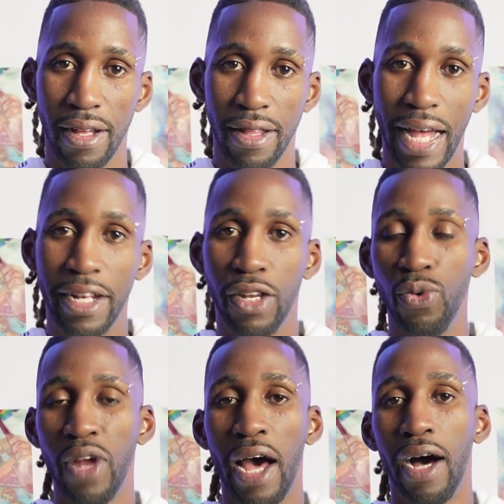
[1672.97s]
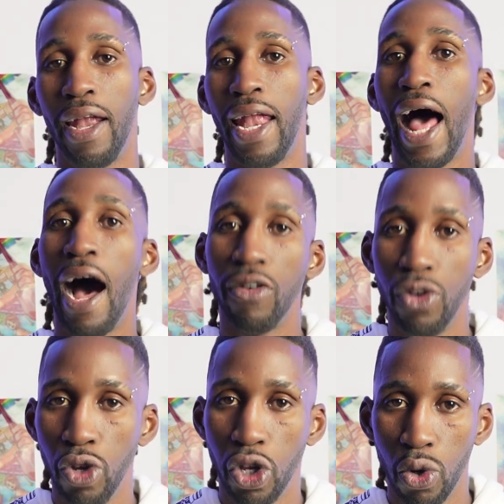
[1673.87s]
that do not allow
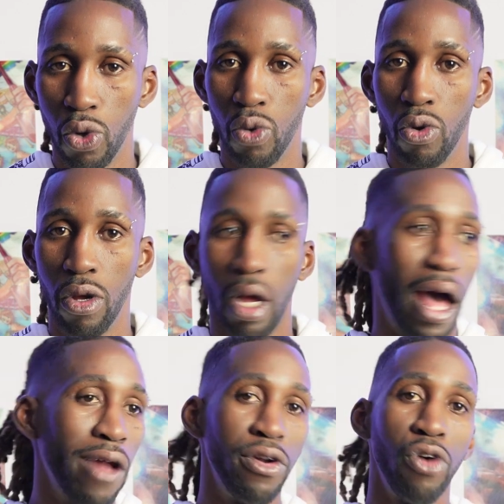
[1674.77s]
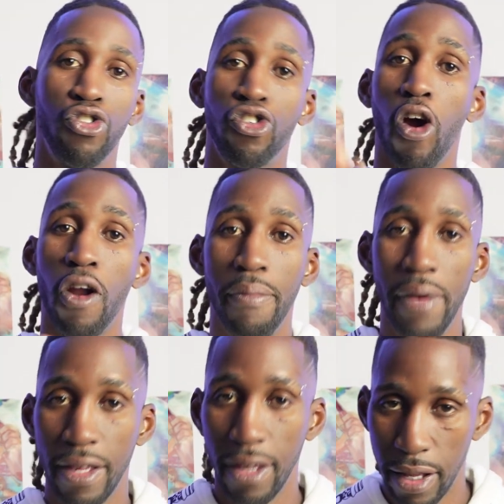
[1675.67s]
you to, start a
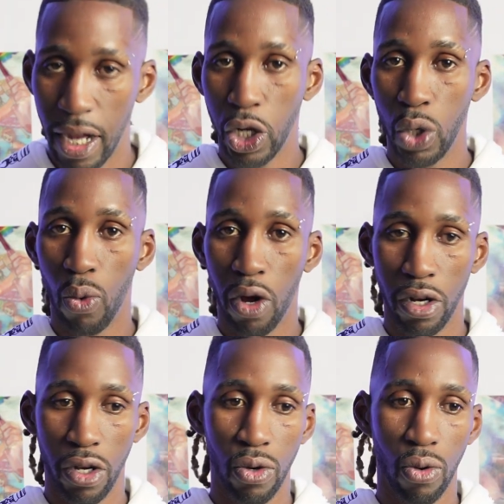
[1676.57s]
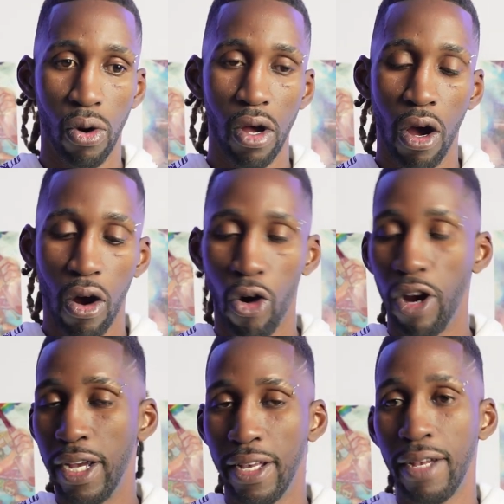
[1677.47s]
business that you want to do
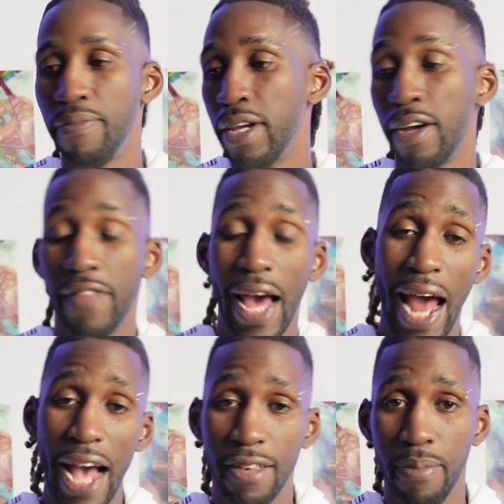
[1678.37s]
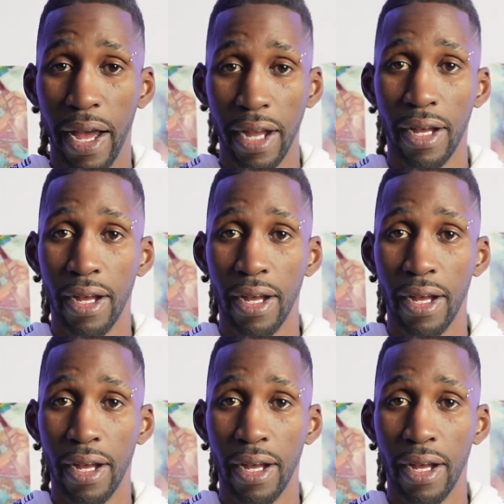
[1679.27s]
or something of that aspect.